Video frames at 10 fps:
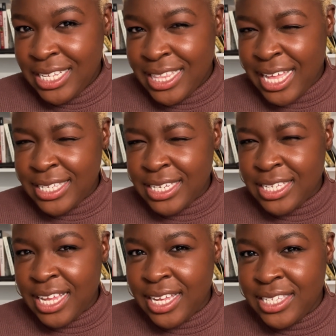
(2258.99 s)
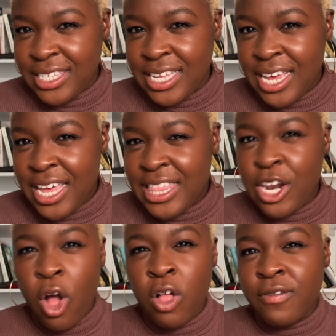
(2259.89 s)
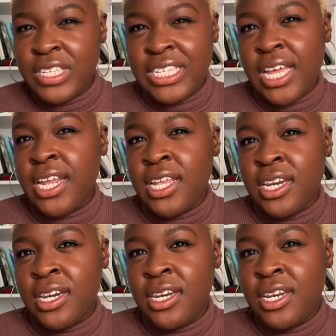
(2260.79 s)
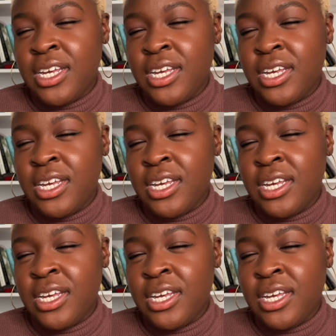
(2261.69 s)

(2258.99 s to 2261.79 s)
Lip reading: that success that all of a sudden,